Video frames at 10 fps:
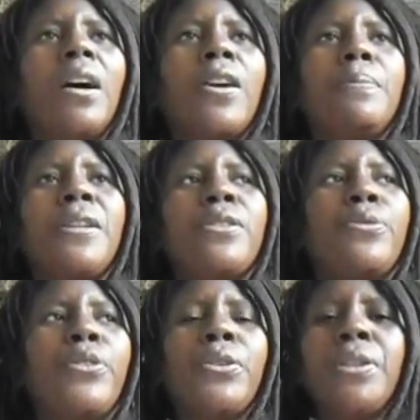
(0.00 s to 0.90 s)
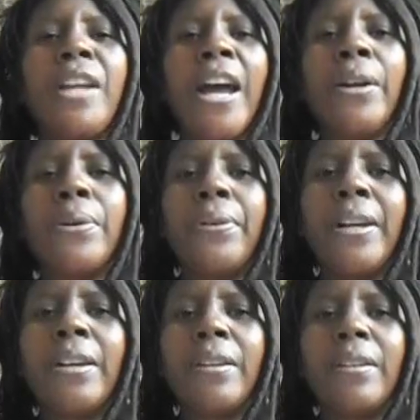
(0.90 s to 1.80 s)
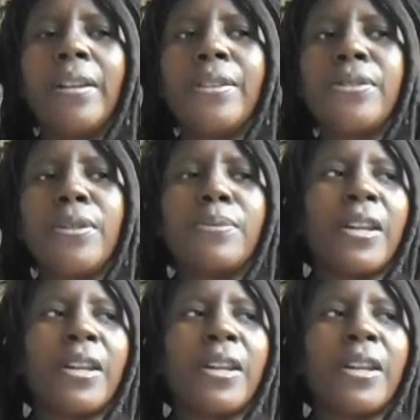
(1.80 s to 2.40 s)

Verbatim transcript: are meant to feel inadequate. It seems